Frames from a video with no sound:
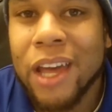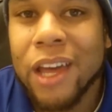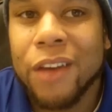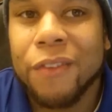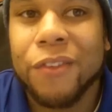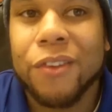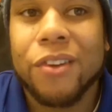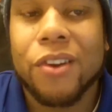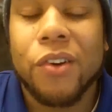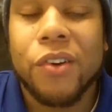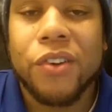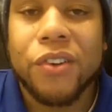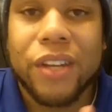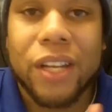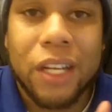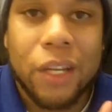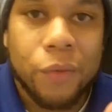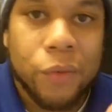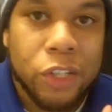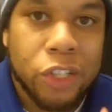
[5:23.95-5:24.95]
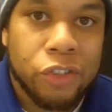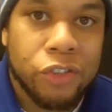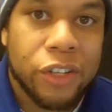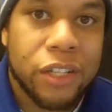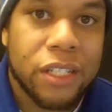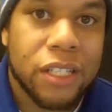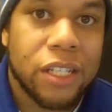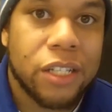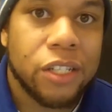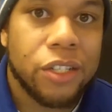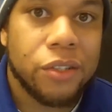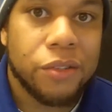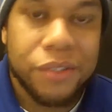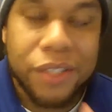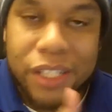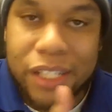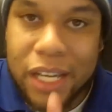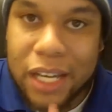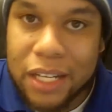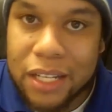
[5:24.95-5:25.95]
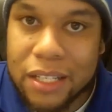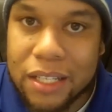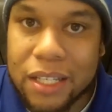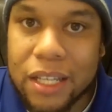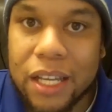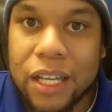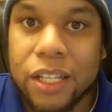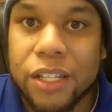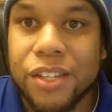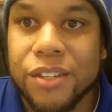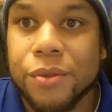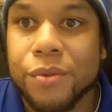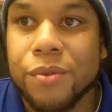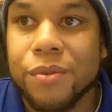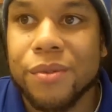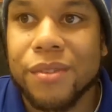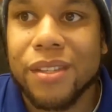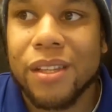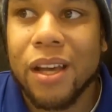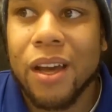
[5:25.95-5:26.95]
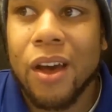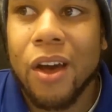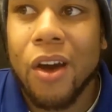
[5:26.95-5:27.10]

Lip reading: If you know you're dealing with trust issues, jealousy issues,